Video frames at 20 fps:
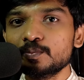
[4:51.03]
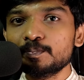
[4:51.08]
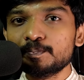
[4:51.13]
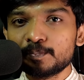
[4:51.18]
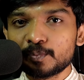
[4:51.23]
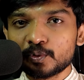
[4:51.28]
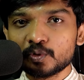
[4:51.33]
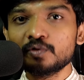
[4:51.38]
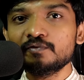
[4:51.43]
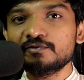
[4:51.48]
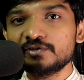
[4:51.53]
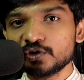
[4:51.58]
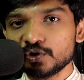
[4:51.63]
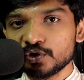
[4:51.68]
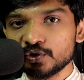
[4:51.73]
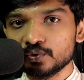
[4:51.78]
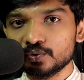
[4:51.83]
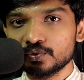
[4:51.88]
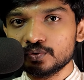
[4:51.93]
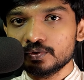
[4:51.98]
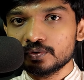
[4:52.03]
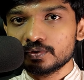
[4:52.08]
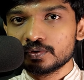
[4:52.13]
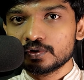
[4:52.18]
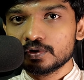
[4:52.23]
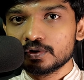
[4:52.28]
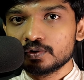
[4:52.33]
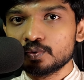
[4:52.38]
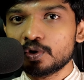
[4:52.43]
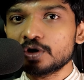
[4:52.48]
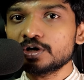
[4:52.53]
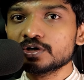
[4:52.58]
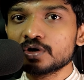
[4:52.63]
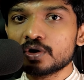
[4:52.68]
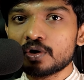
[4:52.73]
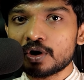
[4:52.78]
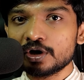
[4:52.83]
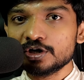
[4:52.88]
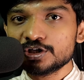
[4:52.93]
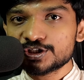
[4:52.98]
to prove to you what
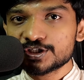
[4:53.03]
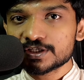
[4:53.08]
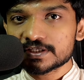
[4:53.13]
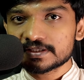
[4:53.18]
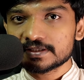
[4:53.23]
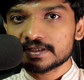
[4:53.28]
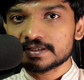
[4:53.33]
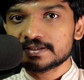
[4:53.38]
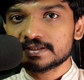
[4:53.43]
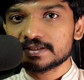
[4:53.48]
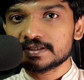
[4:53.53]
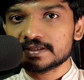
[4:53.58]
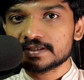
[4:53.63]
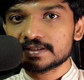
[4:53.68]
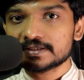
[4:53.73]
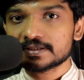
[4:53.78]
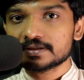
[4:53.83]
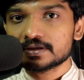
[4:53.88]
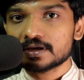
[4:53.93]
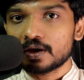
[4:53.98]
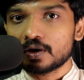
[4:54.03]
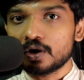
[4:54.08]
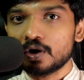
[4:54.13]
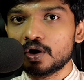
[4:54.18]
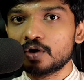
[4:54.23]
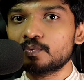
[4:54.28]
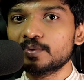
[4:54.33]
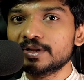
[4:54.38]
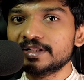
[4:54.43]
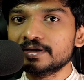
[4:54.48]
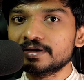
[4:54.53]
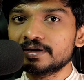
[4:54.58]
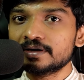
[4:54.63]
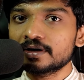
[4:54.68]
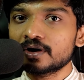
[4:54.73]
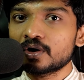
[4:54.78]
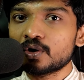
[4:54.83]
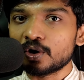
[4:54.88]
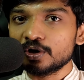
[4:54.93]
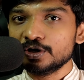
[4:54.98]
consciousness is or whether
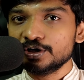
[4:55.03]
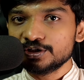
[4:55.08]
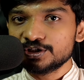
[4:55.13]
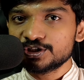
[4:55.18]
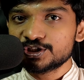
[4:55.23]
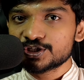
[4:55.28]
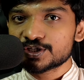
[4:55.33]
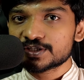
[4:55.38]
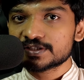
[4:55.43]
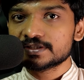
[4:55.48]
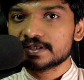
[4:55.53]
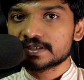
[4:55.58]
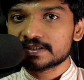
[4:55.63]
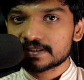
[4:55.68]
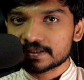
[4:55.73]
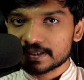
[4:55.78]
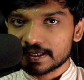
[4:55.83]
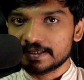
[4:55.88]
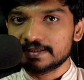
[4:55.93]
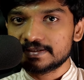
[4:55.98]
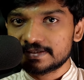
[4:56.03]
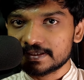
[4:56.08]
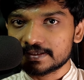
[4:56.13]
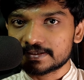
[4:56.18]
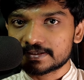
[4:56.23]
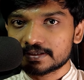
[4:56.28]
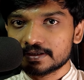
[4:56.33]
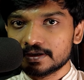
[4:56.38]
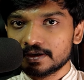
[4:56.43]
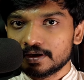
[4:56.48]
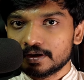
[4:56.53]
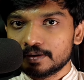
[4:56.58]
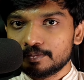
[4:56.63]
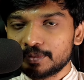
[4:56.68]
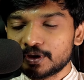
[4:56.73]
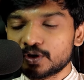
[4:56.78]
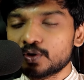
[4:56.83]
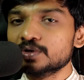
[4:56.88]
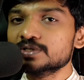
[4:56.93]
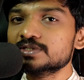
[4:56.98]
consciousness exists,
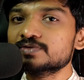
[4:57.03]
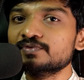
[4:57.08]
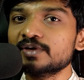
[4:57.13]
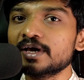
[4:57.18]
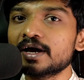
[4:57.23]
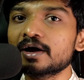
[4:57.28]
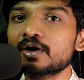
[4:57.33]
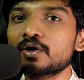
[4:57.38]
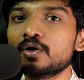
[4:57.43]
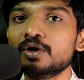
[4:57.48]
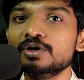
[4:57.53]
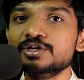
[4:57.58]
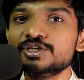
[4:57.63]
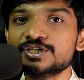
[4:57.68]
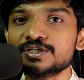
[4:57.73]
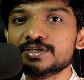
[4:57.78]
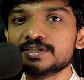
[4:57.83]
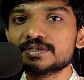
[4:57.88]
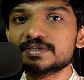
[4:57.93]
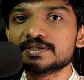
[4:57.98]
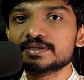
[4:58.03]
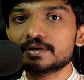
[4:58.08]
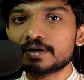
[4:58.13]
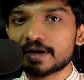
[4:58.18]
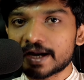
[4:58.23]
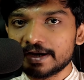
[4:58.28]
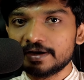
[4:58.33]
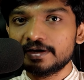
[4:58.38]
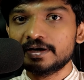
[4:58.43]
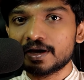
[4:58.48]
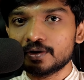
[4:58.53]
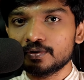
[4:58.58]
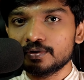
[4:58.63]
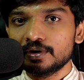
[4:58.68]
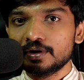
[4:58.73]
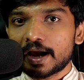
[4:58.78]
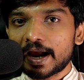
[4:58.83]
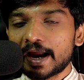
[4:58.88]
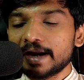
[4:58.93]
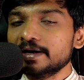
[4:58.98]
because we are conscious right now.
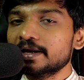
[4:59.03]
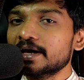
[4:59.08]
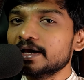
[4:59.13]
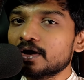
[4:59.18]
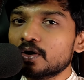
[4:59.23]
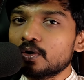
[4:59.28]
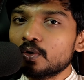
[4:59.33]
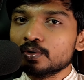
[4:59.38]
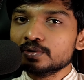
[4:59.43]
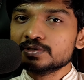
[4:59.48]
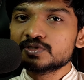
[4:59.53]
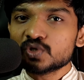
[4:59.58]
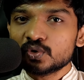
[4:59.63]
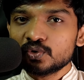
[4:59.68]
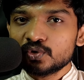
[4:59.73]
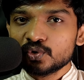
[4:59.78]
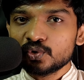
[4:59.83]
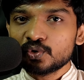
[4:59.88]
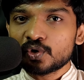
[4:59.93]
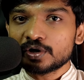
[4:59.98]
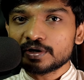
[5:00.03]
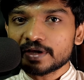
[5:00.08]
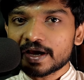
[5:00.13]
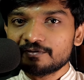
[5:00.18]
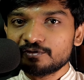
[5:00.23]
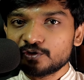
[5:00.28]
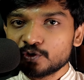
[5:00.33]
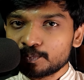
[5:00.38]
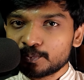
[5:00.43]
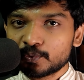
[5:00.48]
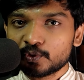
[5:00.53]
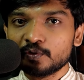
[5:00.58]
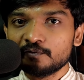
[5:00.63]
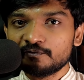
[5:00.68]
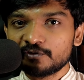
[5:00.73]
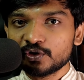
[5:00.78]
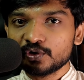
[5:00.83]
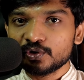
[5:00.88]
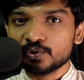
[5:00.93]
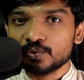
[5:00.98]
And I also do not have to
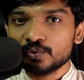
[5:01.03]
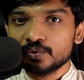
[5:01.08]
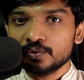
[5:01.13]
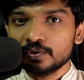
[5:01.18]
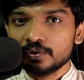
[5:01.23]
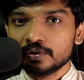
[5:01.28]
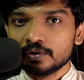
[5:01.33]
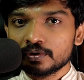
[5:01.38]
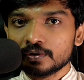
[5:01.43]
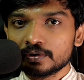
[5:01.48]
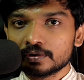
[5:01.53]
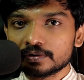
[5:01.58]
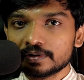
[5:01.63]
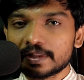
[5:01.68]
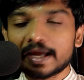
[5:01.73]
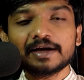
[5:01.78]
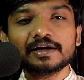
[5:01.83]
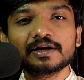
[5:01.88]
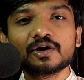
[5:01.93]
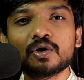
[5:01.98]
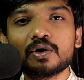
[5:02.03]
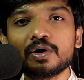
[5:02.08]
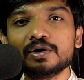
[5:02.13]
prove to you that